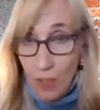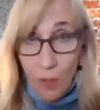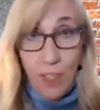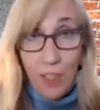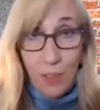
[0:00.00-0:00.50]

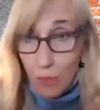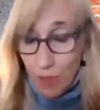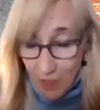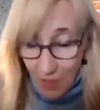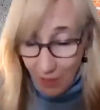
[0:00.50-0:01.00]
Okay, well,
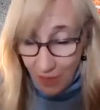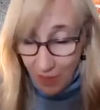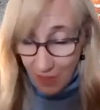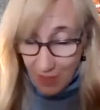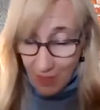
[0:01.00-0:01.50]
there's a lot of
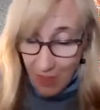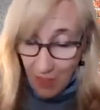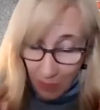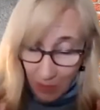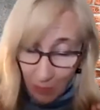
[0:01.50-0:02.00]
things that excite
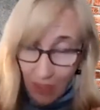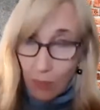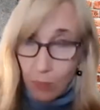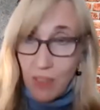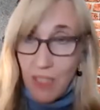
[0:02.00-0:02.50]
me about it,
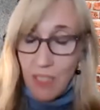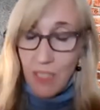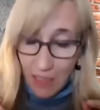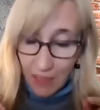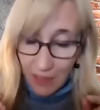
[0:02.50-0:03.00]
but let
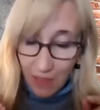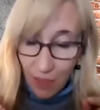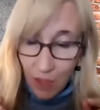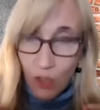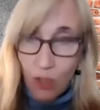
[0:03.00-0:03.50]
let's
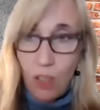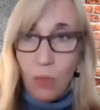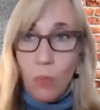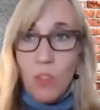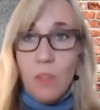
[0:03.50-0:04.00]
start
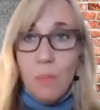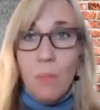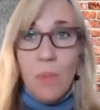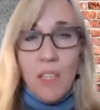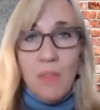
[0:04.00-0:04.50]
with the
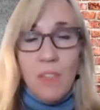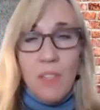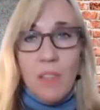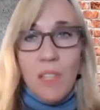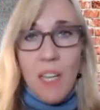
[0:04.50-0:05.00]
benefit
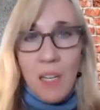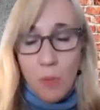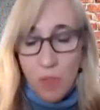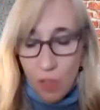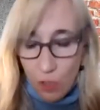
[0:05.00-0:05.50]
of the
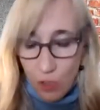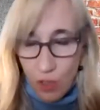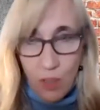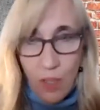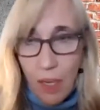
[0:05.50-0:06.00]

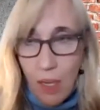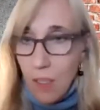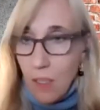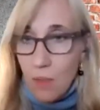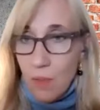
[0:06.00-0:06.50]
acquisition
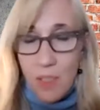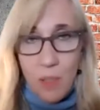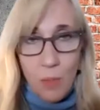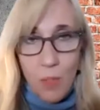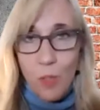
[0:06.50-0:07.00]
of
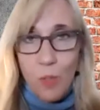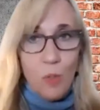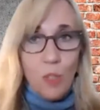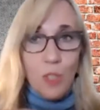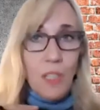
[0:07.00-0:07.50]
some
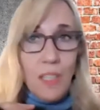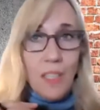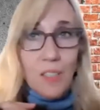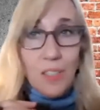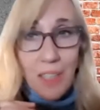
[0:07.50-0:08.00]
huge
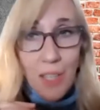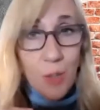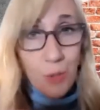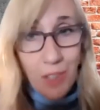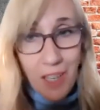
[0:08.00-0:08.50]
intellectual